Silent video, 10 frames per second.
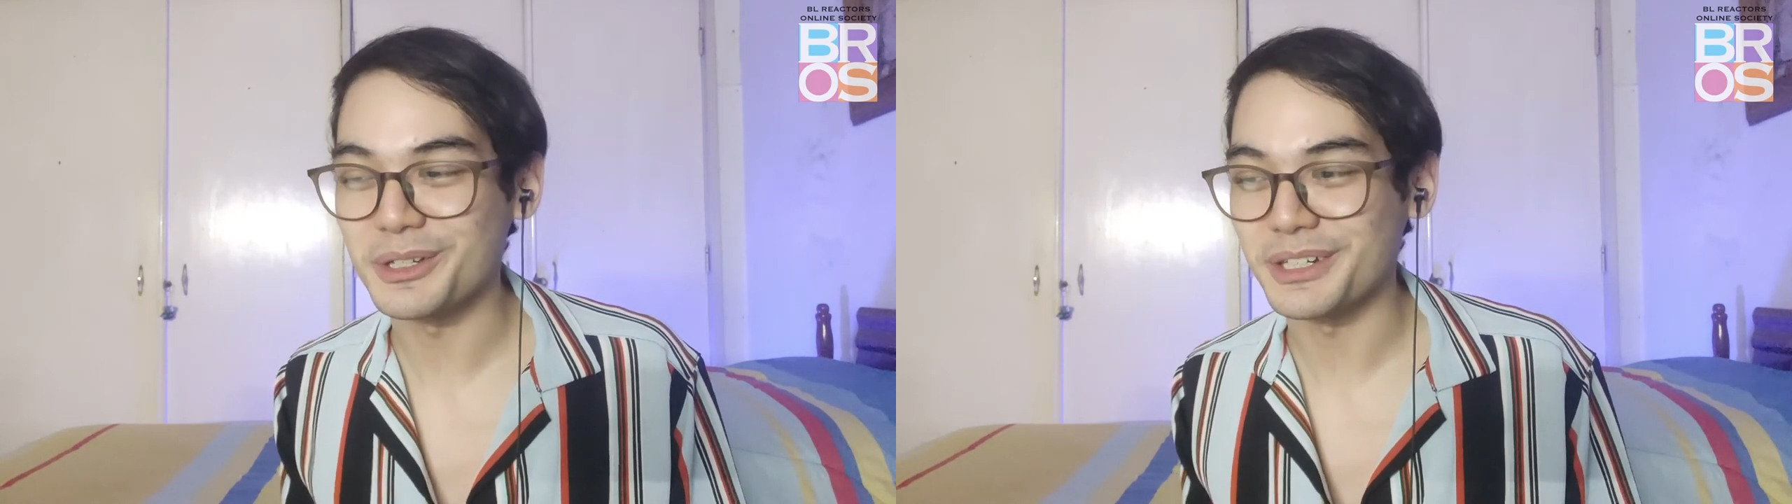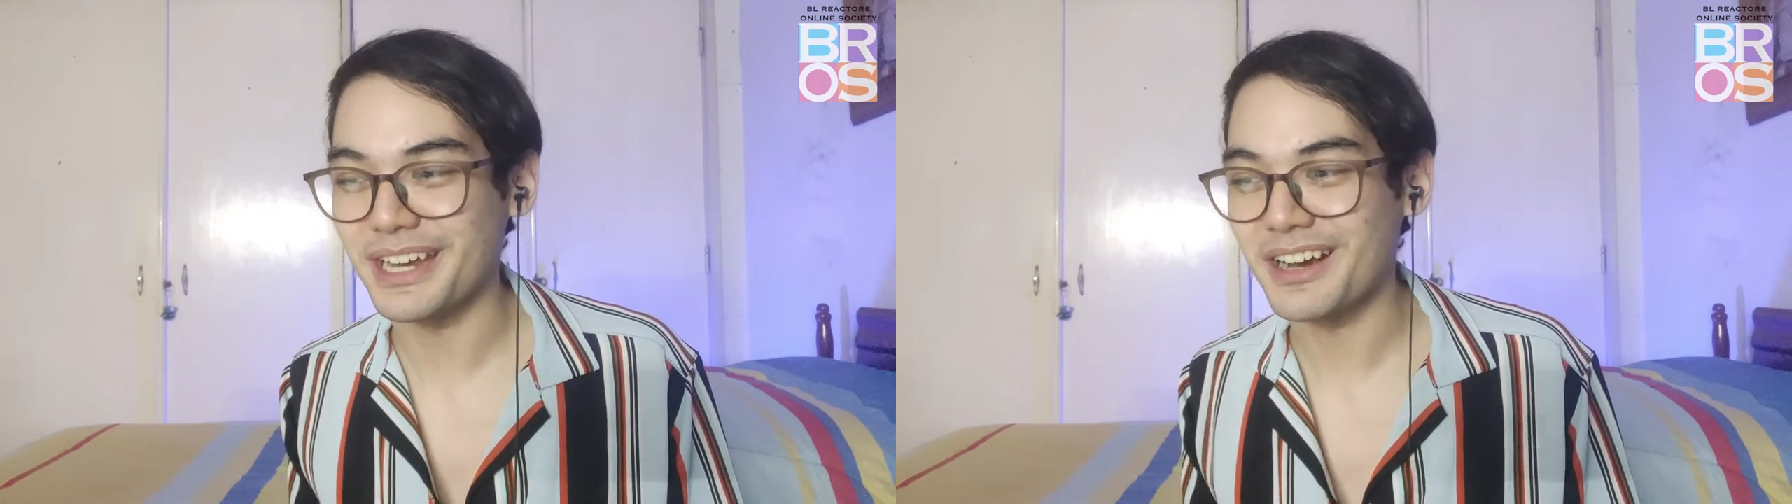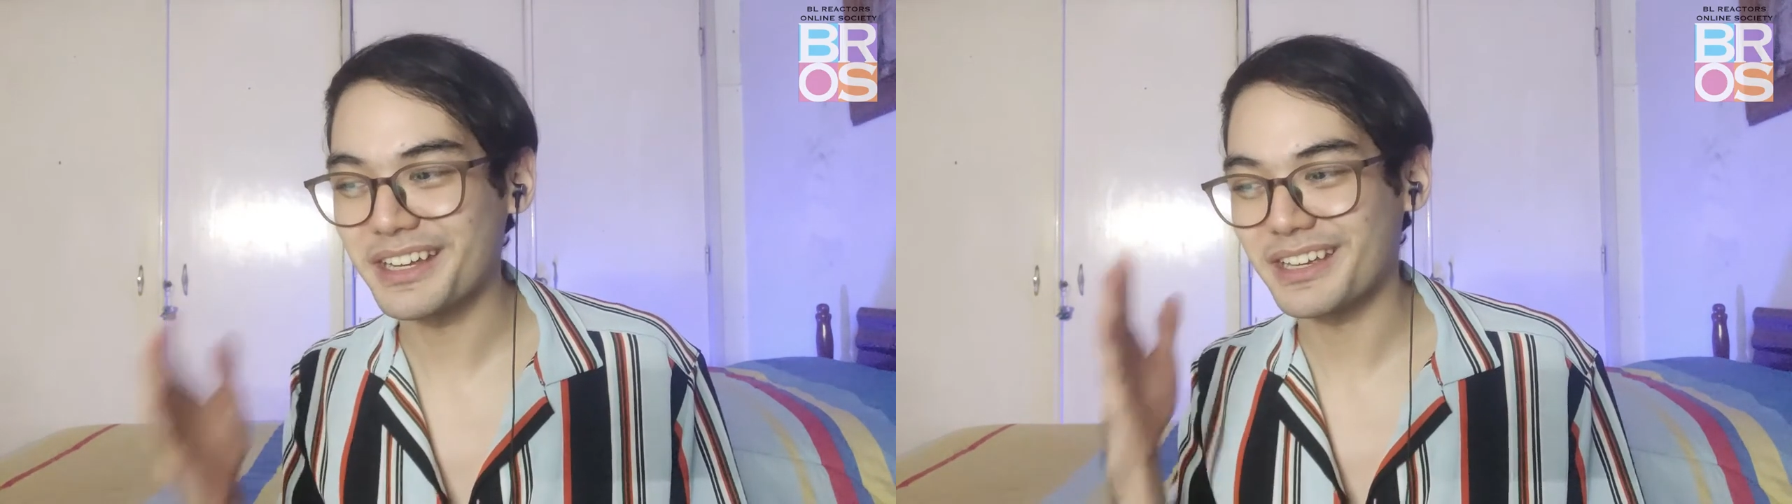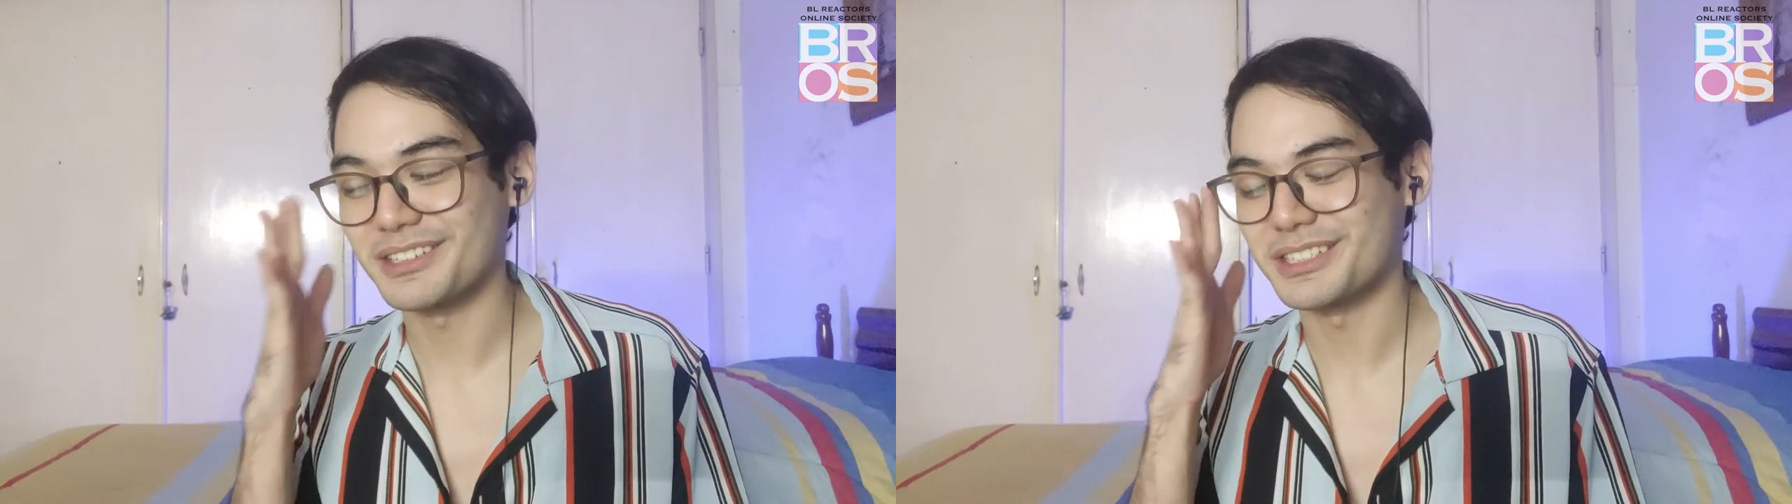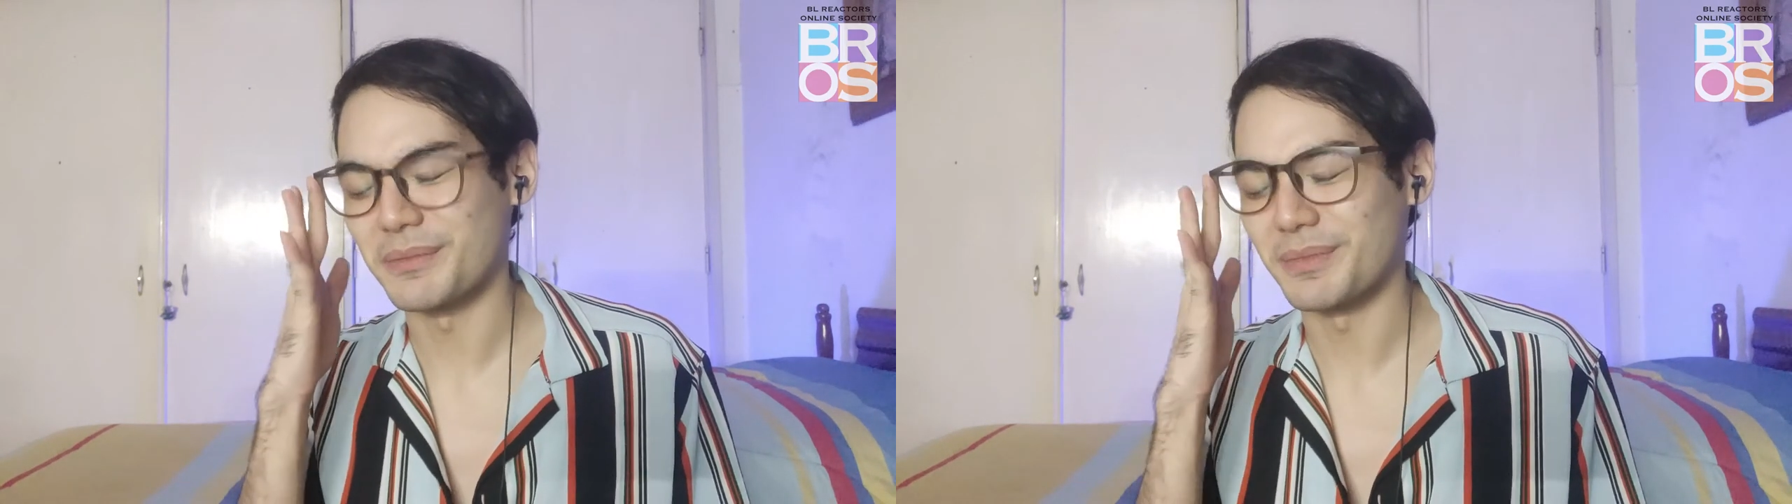story arc
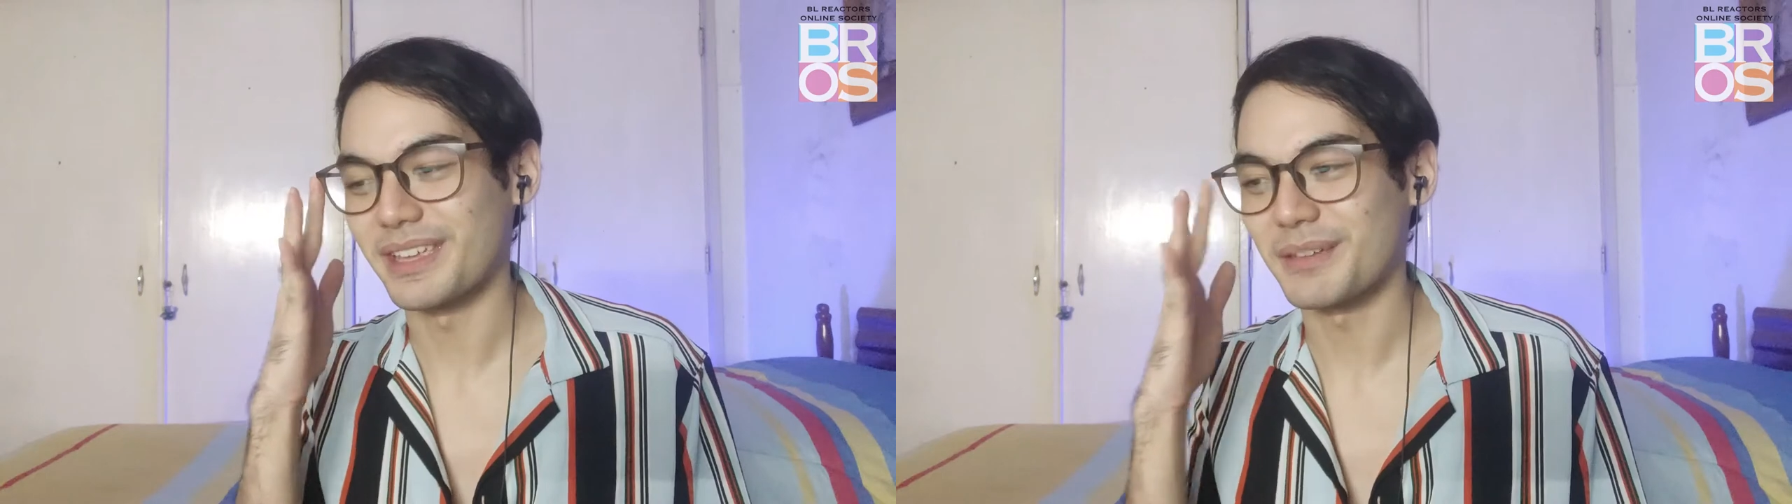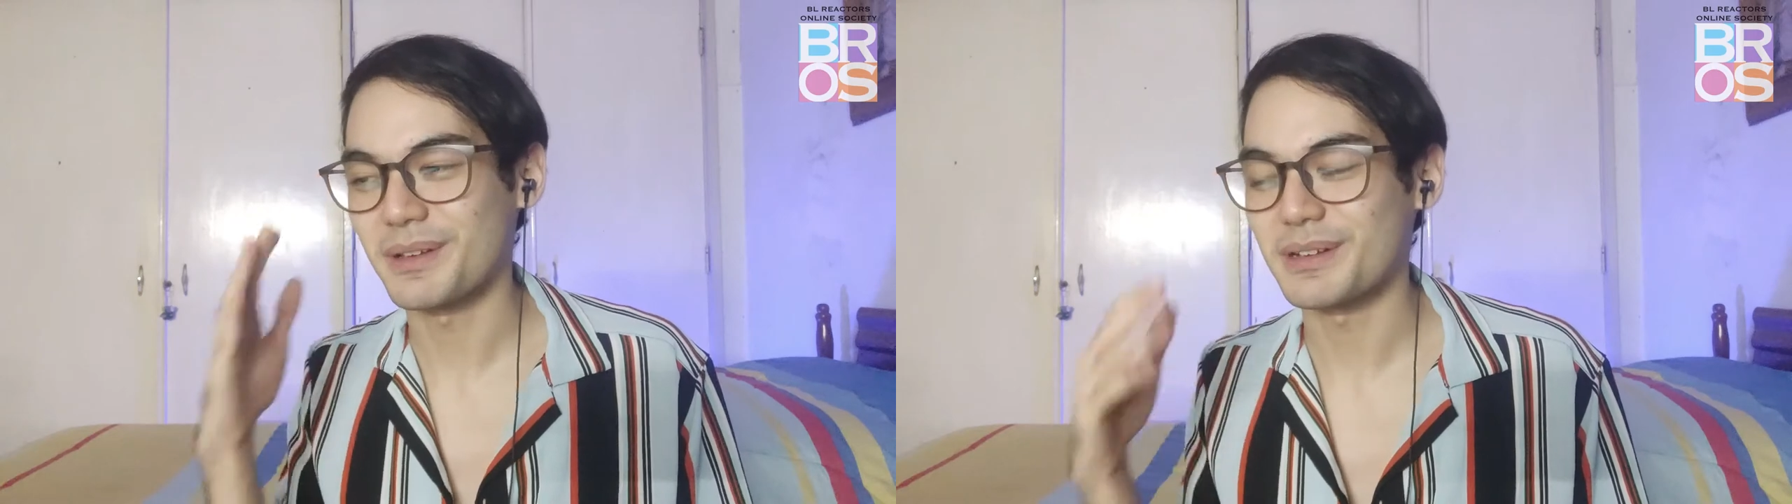or something